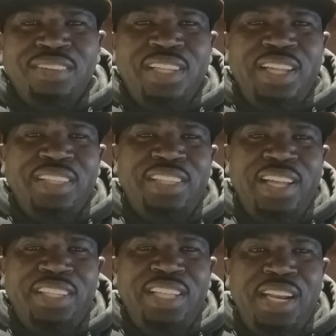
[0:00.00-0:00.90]

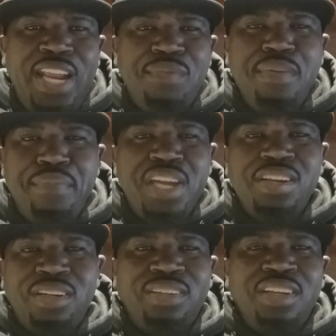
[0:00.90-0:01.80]
11
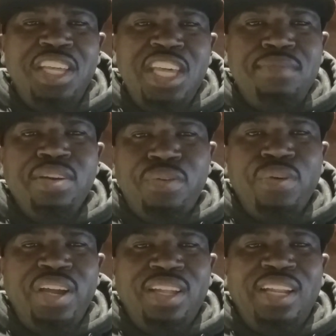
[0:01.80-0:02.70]
million
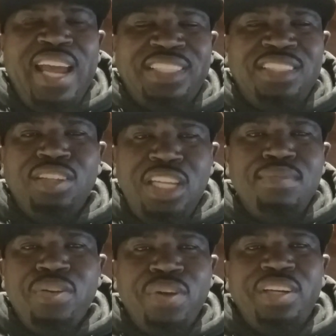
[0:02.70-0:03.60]
Latino
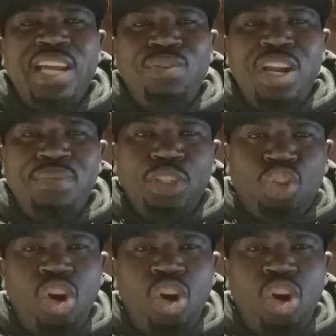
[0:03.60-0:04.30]
immigrant that whatever